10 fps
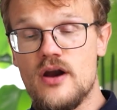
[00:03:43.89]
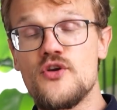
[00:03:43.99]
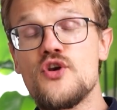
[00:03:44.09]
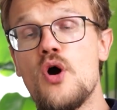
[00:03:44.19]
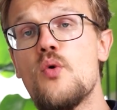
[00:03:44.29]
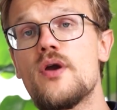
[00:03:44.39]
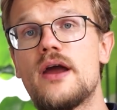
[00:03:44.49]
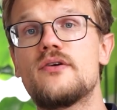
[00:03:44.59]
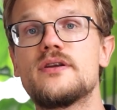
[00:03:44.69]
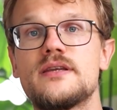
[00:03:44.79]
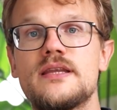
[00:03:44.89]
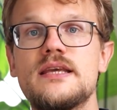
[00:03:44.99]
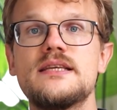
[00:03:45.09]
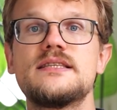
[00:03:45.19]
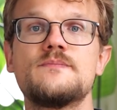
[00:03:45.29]
are no
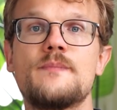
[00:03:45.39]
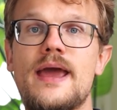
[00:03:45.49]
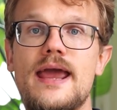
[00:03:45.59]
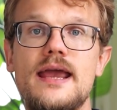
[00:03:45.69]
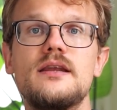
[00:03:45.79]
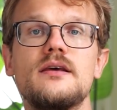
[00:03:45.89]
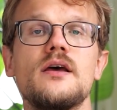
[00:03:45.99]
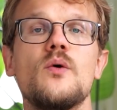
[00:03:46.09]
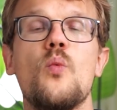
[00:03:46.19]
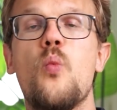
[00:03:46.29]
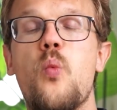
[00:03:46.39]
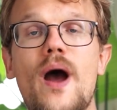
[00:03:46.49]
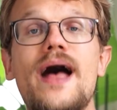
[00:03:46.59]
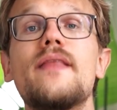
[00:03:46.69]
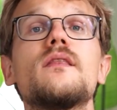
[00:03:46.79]
guarantees made
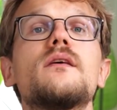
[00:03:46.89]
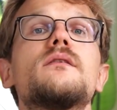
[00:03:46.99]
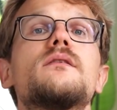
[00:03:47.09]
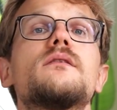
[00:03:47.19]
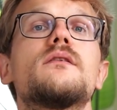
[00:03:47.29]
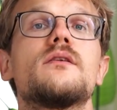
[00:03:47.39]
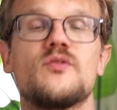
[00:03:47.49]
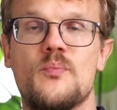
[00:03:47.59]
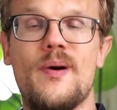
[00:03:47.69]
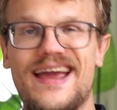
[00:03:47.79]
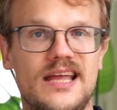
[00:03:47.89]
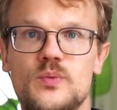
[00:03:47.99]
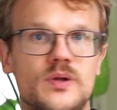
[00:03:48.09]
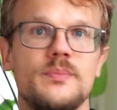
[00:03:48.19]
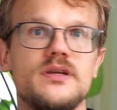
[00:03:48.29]
when the
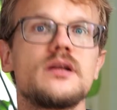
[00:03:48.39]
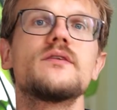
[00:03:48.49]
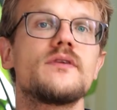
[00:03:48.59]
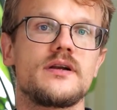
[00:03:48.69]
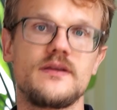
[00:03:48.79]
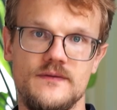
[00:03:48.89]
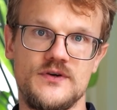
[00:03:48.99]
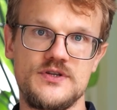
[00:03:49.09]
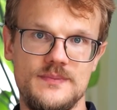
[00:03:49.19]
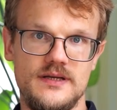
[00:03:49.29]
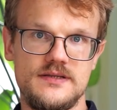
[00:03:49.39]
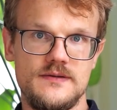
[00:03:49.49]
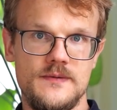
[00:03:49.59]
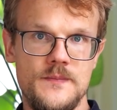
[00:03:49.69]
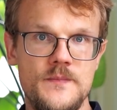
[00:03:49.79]
packet will be delivered in the first place.
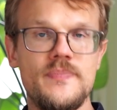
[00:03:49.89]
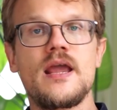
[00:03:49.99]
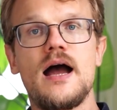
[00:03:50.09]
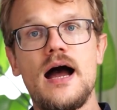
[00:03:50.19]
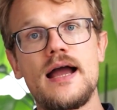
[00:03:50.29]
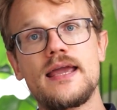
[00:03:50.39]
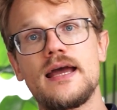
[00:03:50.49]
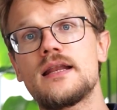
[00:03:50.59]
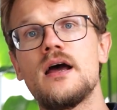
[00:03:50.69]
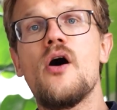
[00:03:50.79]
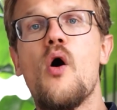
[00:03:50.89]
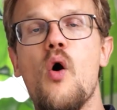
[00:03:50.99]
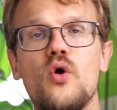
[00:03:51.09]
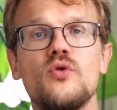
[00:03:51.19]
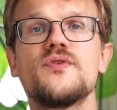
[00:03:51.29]
Again,
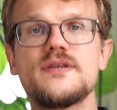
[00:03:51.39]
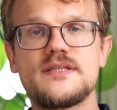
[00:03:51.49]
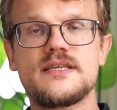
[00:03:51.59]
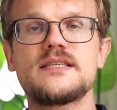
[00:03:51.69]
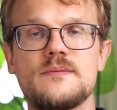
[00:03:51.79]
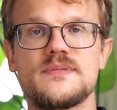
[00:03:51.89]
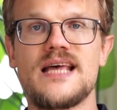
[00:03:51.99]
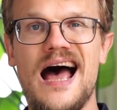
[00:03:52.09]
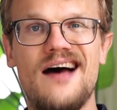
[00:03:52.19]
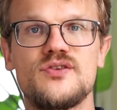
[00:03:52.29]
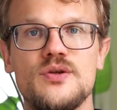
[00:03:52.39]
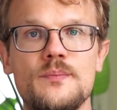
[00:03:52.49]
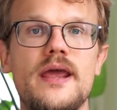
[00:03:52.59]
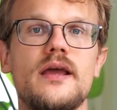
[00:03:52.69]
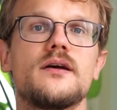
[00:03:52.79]
all of these systems have to
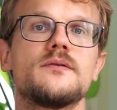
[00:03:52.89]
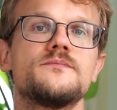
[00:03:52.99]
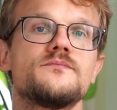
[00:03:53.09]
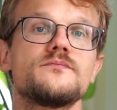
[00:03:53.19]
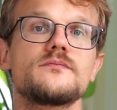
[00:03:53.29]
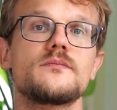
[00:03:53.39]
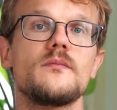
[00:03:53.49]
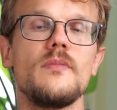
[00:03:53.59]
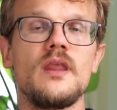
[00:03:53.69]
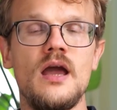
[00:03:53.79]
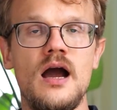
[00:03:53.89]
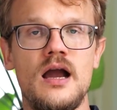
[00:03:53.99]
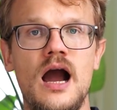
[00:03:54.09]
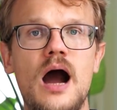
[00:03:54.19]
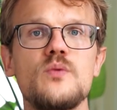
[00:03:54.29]
make
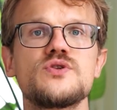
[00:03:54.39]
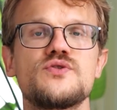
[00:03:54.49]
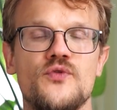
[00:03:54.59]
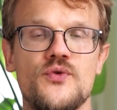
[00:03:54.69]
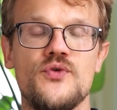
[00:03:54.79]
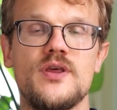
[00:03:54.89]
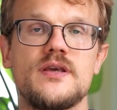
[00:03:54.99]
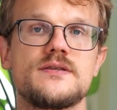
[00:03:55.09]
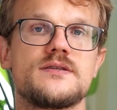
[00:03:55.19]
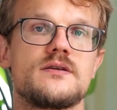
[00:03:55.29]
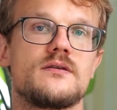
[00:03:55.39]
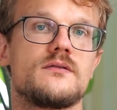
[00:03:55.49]
accounts for these